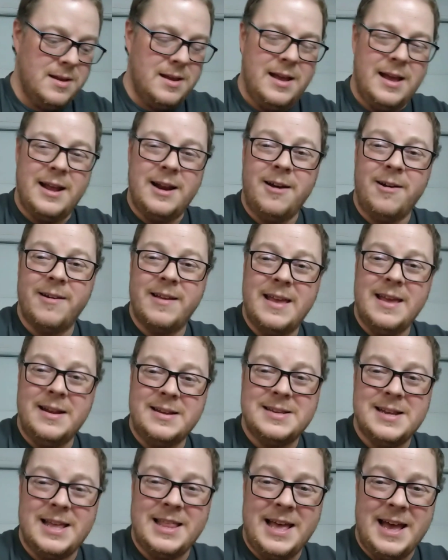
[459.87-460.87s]
I'll get
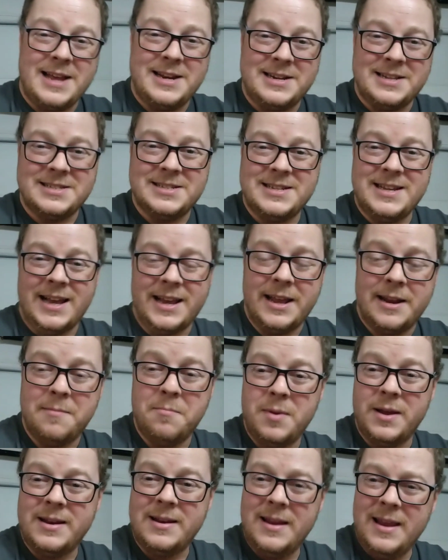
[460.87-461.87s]
to that in a second.
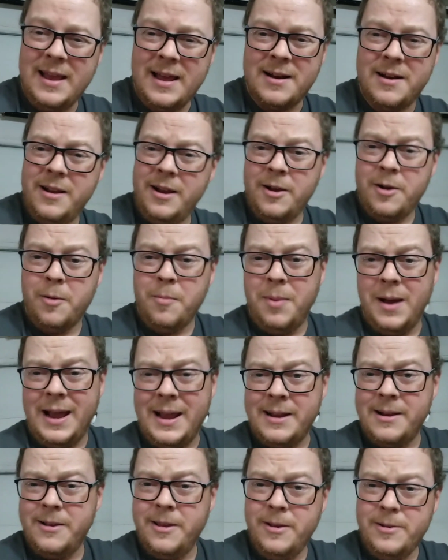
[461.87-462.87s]
But
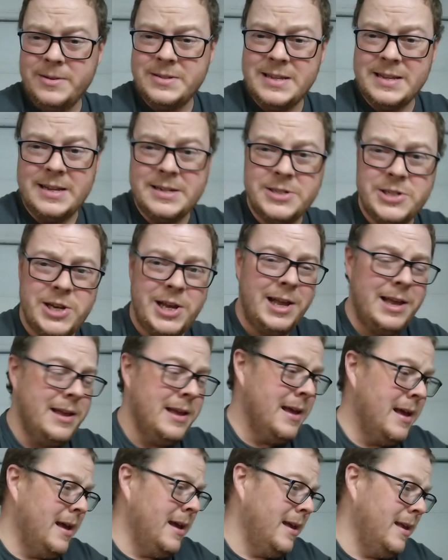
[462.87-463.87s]
buying a used Ninja,
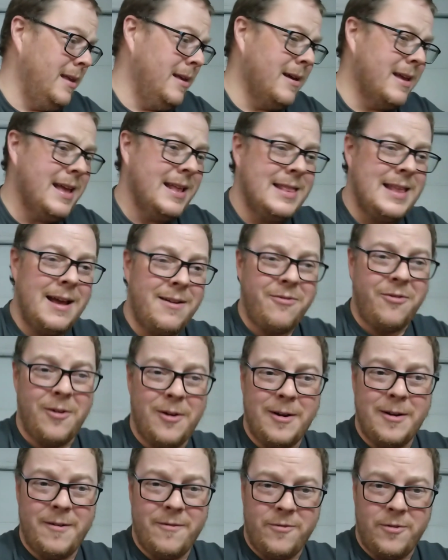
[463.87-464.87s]
you get that
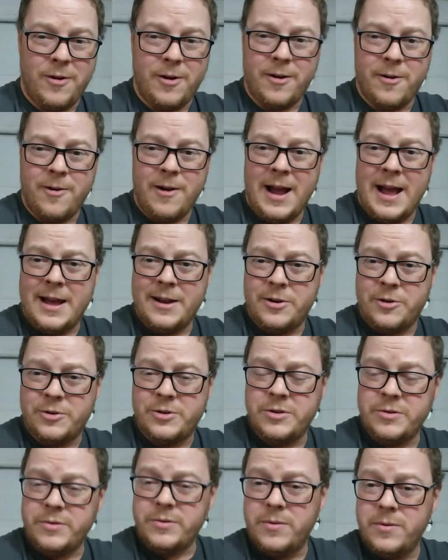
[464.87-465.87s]
for $1,000 or
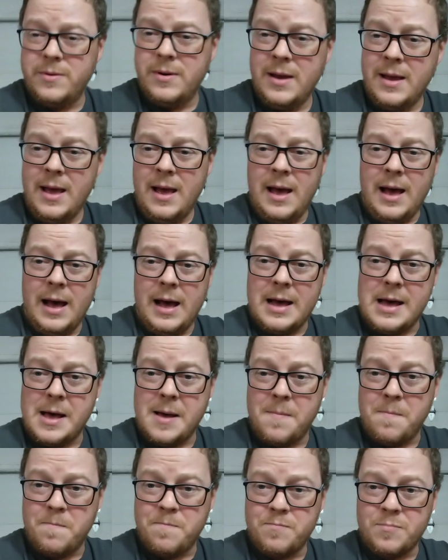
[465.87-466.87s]
$2,000.
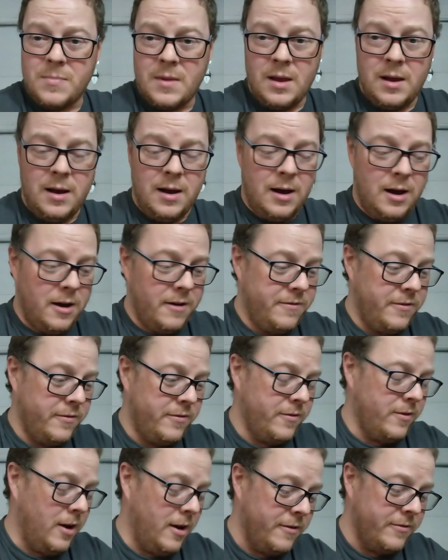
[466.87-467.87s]

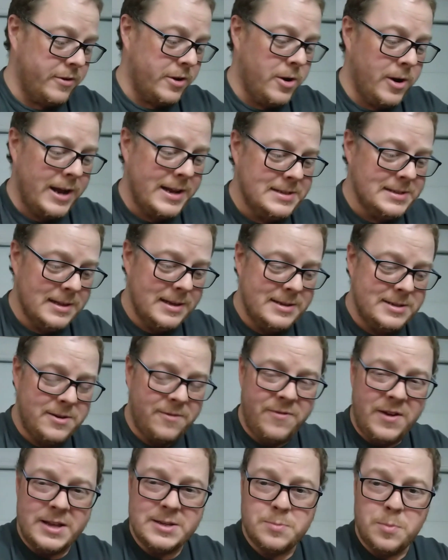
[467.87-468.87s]
Off of Craigslist or
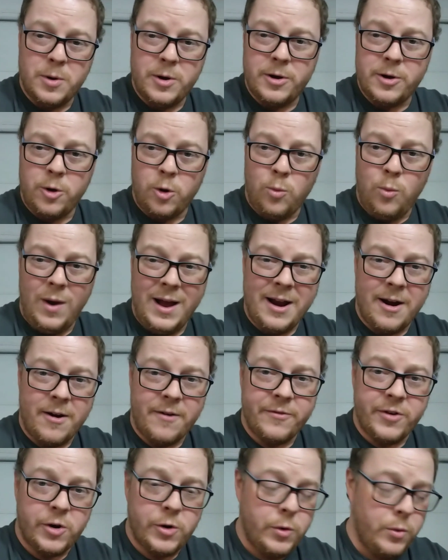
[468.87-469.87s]
Facebook or
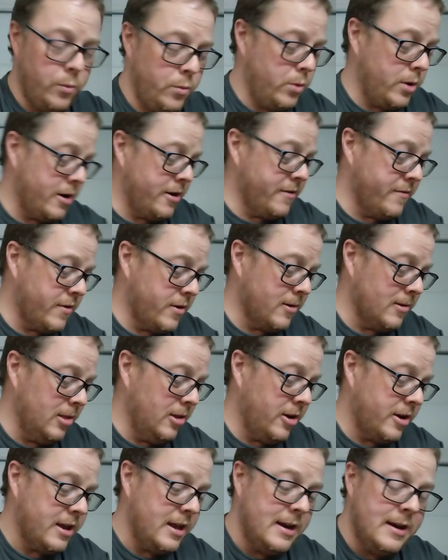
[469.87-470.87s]
wherever you're
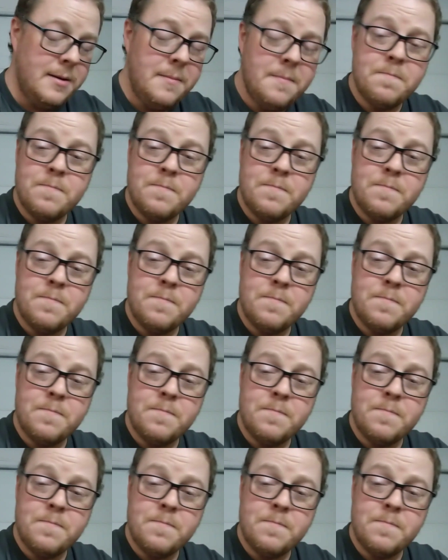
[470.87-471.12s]
looking.